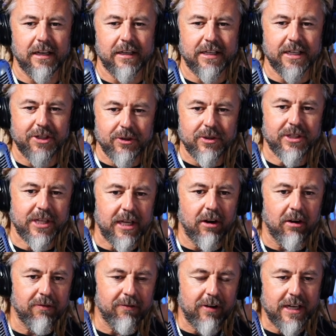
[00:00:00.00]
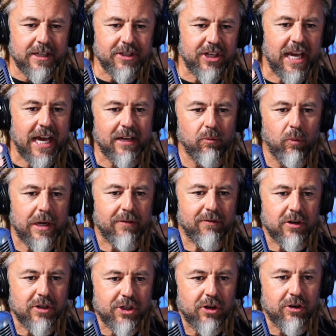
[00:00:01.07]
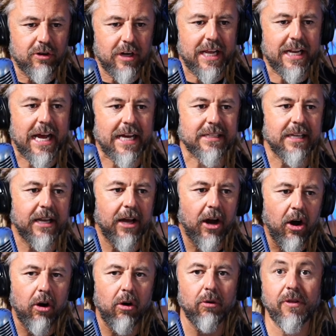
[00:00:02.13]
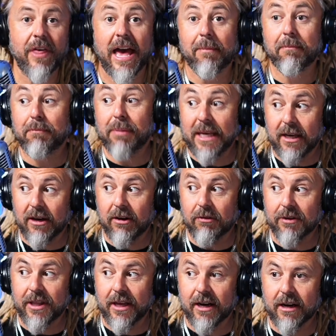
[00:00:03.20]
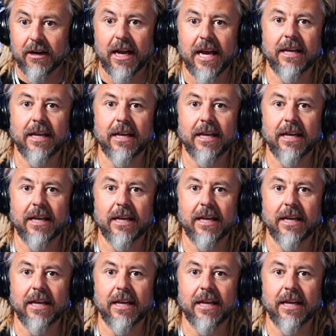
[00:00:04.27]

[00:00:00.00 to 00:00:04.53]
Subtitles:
did you see our friend? She had whatever shirt. And I said, oh, that bee over there.